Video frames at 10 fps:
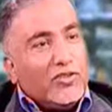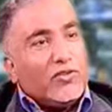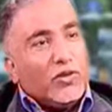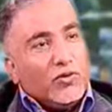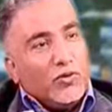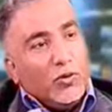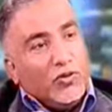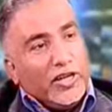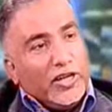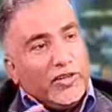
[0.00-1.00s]
risk of
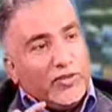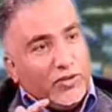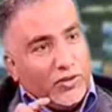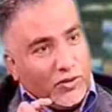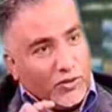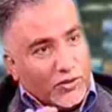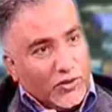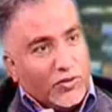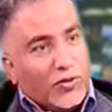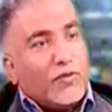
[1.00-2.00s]
losing its
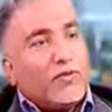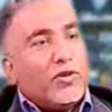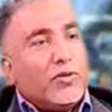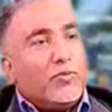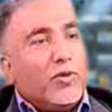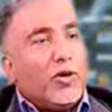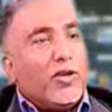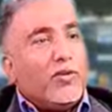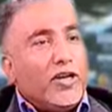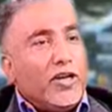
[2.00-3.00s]
soft
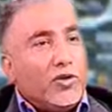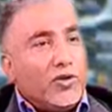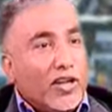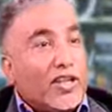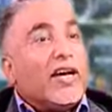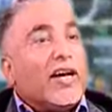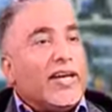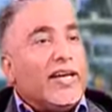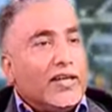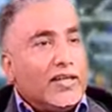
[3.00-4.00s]
borrowing windows like the
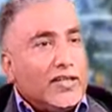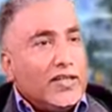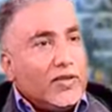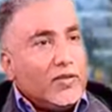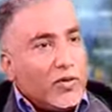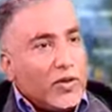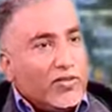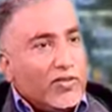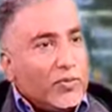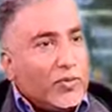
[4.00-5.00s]
IDA, for
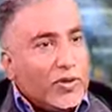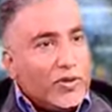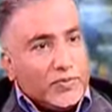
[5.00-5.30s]
example?